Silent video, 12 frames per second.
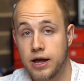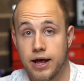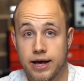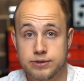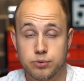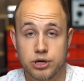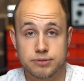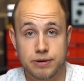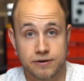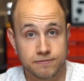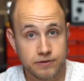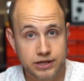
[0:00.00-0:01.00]
as well as being
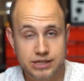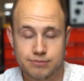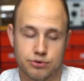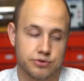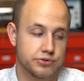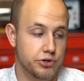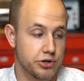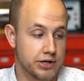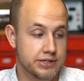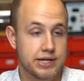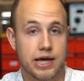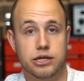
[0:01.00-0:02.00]
flexible so you can
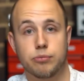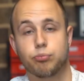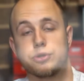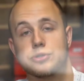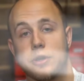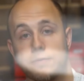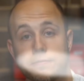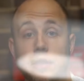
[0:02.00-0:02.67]
take your print off,